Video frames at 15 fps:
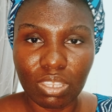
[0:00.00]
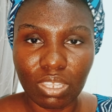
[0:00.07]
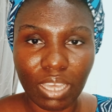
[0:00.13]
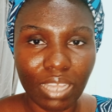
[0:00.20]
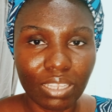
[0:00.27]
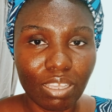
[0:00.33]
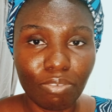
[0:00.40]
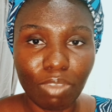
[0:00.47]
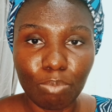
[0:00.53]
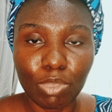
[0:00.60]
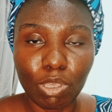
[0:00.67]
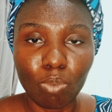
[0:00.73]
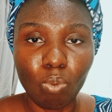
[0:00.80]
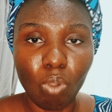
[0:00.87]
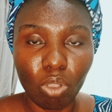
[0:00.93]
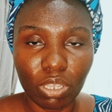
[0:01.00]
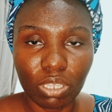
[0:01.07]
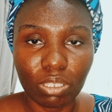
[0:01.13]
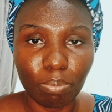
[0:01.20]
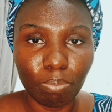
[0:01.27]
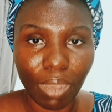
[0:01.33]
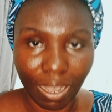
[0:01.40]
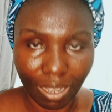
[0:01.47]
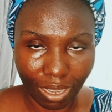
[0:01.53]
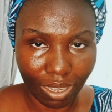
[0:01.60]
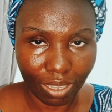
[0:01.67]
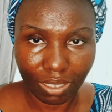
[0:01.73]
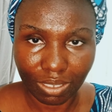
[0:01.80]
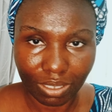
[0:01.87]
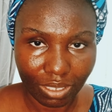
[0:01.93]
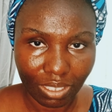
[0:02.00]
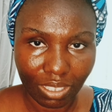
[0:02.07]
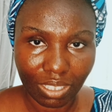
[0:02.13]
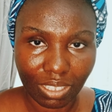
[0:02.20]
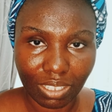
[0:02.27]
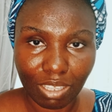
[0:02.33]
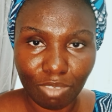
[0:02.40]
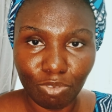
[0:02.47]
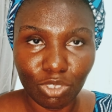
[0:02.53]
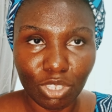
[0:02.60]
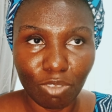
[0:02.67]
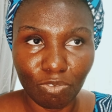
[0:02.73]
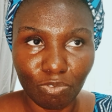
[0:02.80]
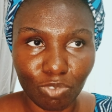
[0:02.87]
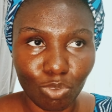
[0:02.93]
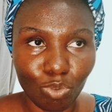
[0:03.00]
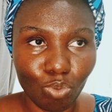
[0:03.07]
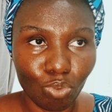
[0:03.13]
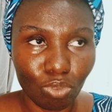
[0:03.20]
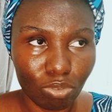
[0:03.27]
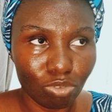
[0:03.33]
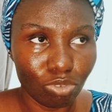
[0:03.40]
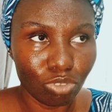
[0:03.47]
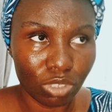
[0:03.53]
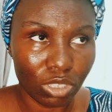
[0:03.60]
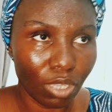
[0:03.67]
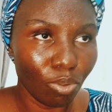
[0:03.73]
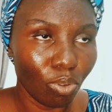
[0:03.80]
can never be a walk in the park. Even if you say,